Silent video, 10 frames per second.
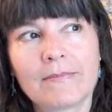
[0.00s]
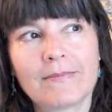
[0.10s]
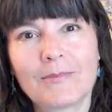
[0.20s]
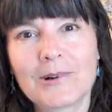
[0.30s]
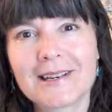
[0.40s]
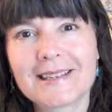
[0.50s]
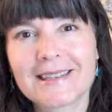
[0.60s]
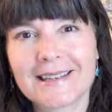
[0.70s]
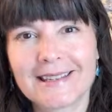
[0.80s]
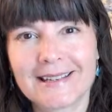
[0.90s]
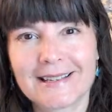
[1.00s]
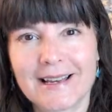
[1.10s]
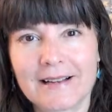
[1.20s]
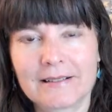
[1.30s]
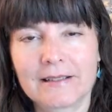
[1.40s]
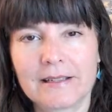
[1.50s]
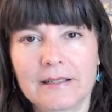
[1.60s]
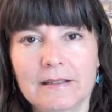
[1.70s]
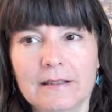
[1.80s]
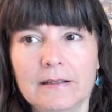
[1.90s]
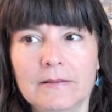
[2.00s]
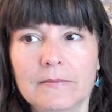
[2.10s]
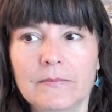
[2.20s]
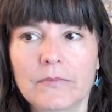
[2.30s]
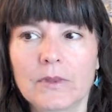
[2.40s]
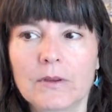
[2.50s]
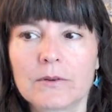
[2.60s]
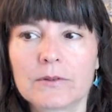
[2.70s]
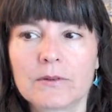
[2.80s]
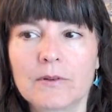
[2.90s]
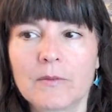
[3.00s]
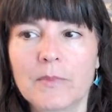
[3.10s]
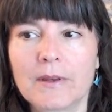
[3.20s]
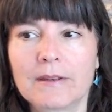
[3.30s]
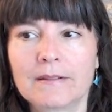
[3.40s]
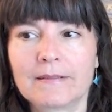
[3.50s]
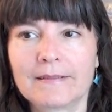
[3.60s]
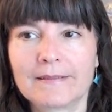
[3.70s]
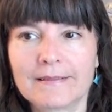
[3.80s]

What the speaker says: What is this exactly? And those who have been